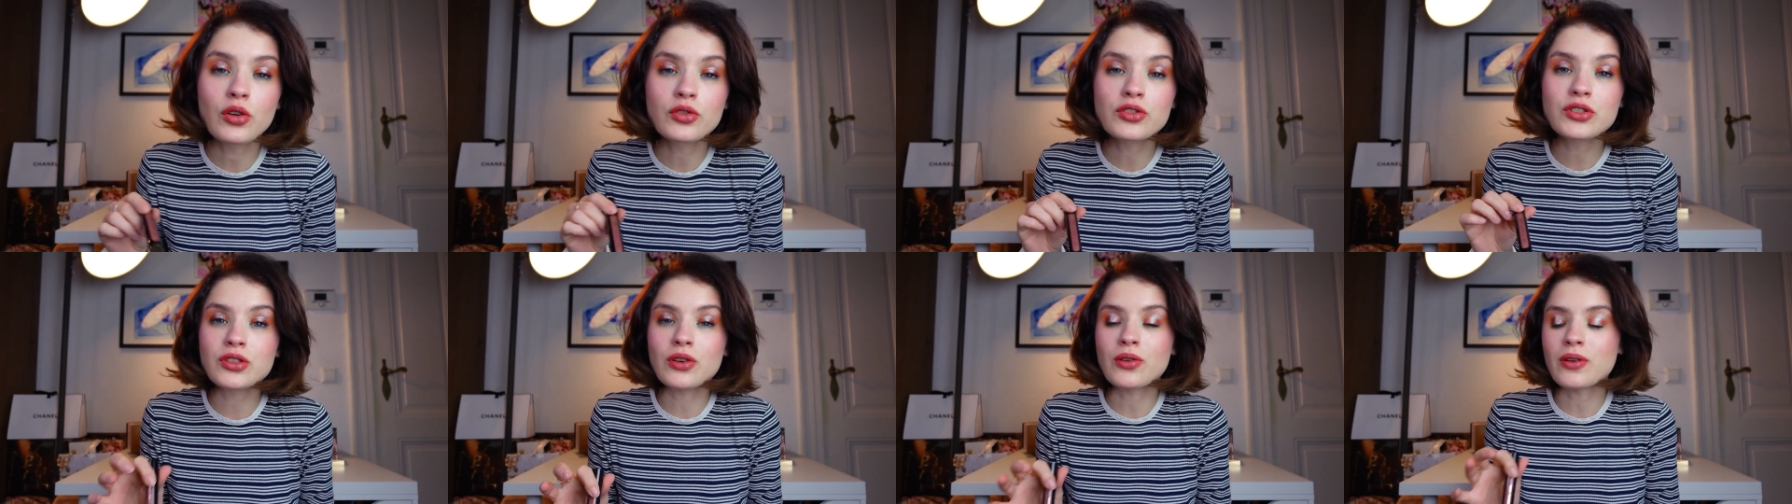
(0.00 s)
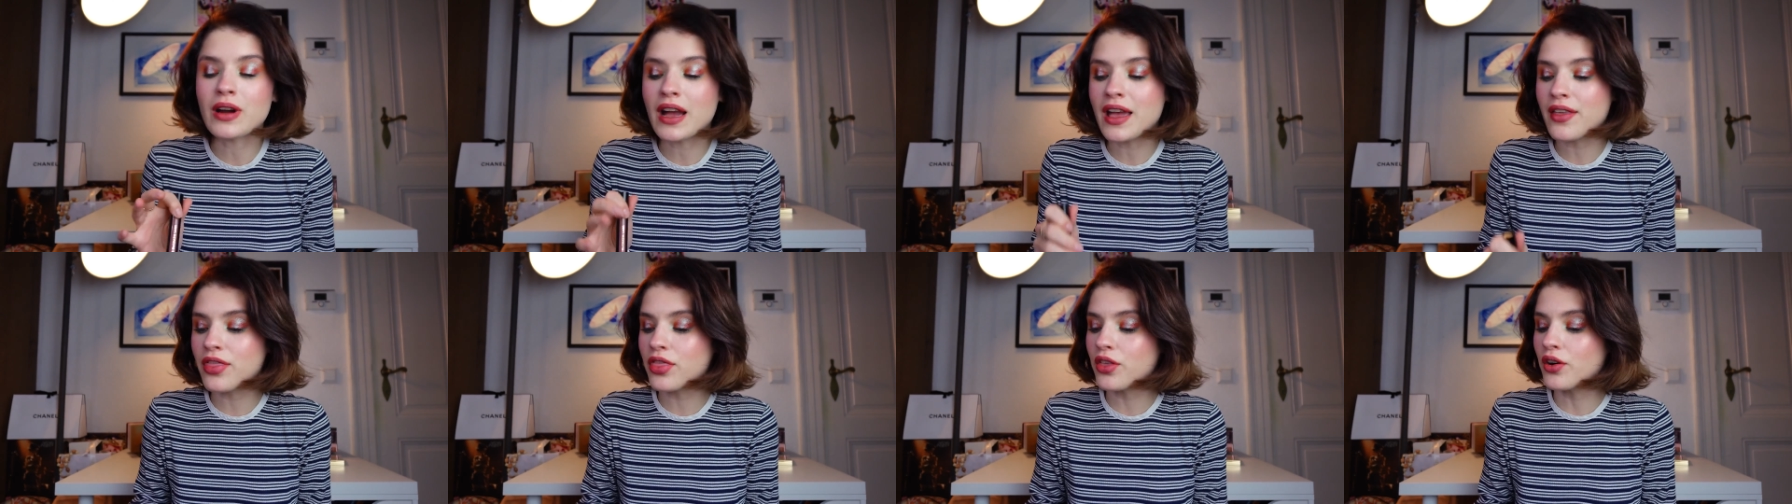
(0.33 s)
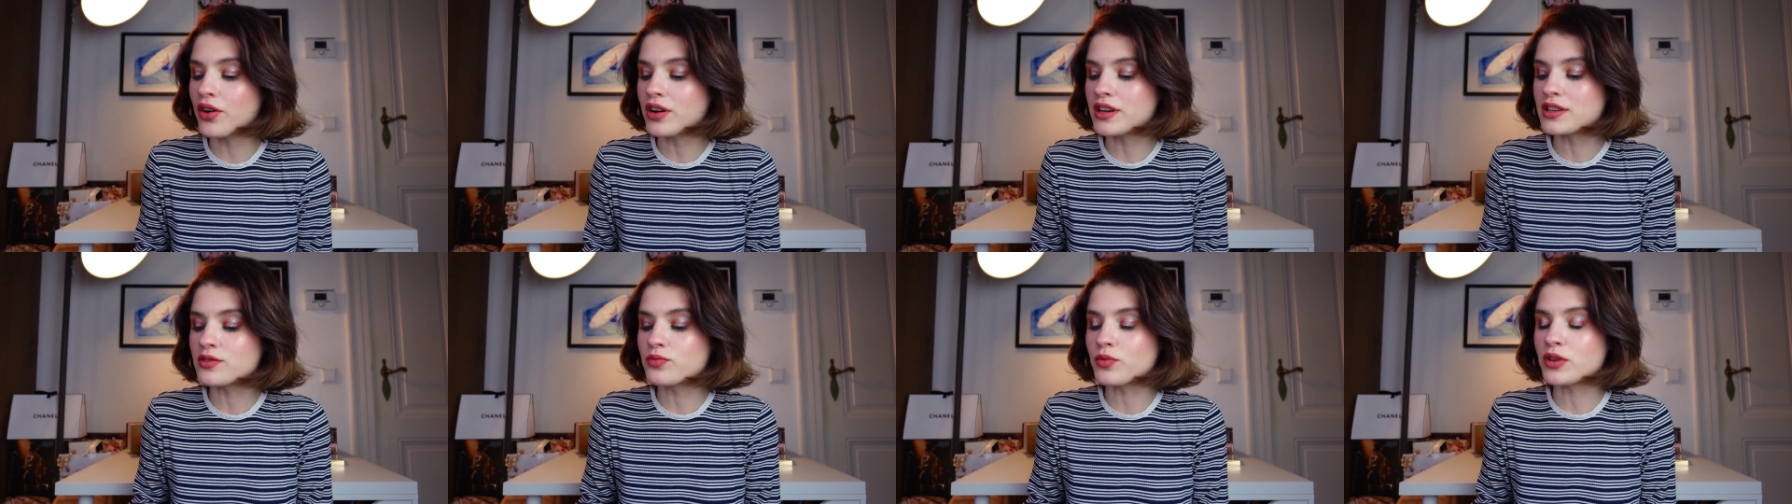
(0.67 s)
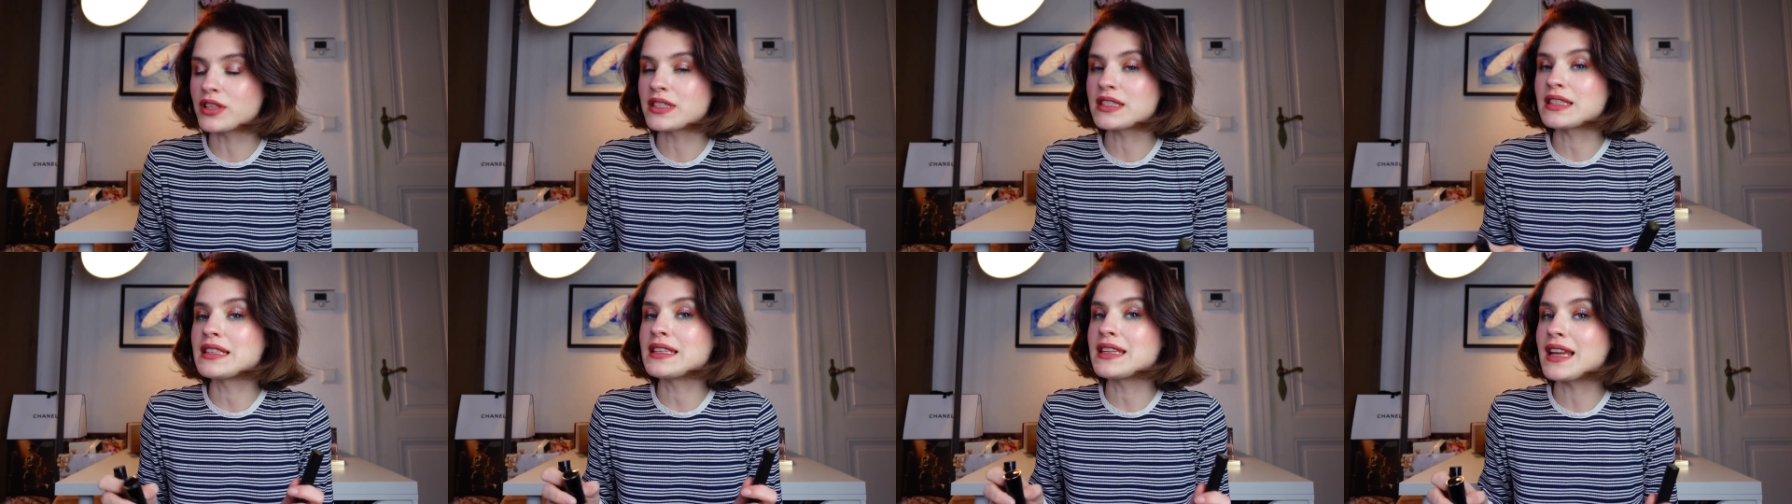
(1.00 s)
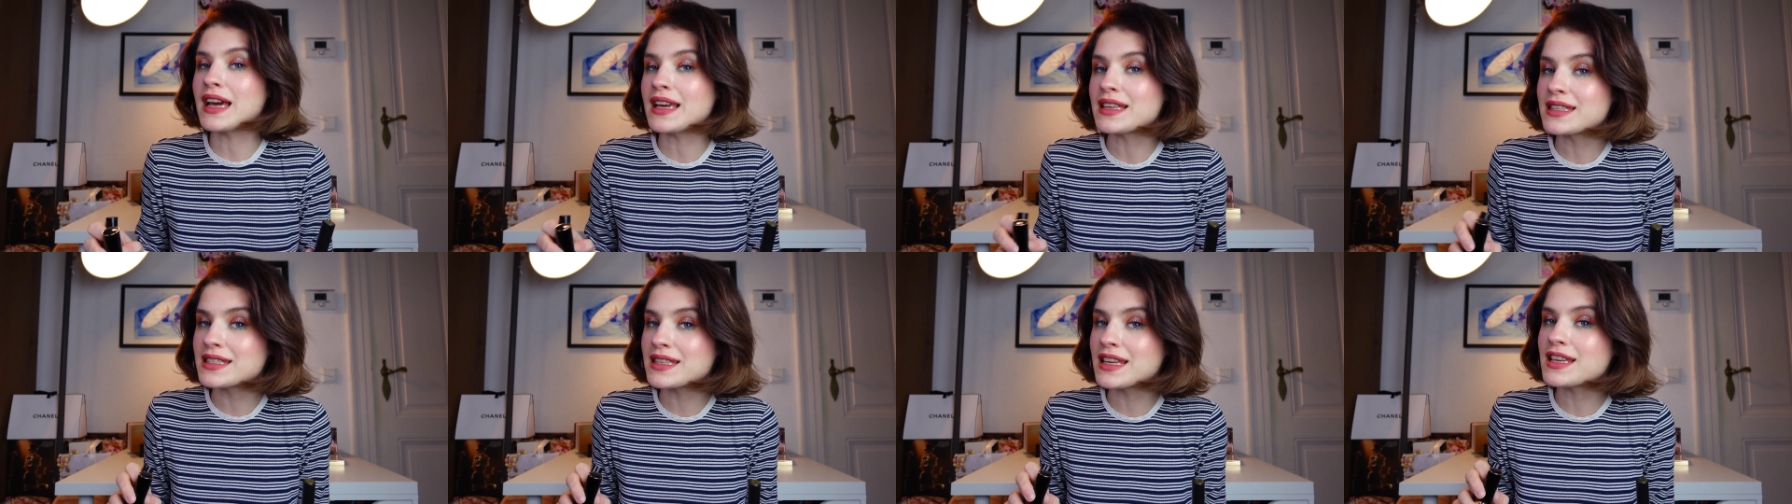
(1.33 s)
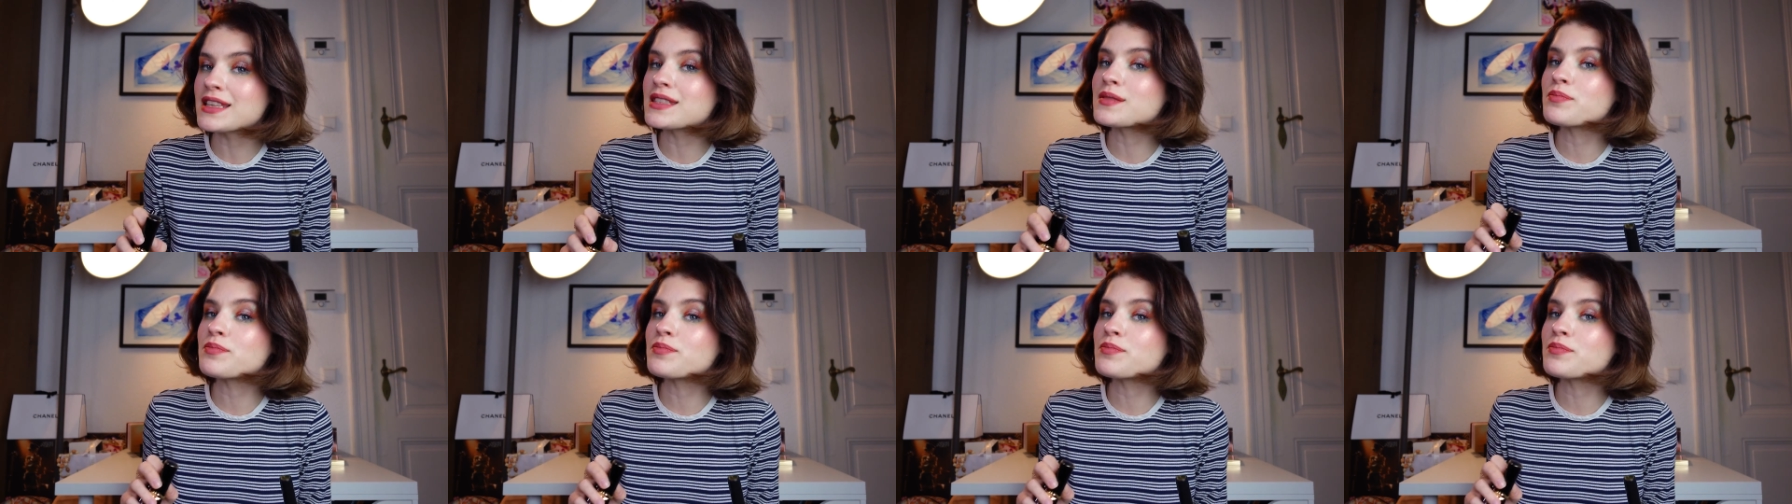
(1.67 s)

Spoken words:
So I thought it was a nice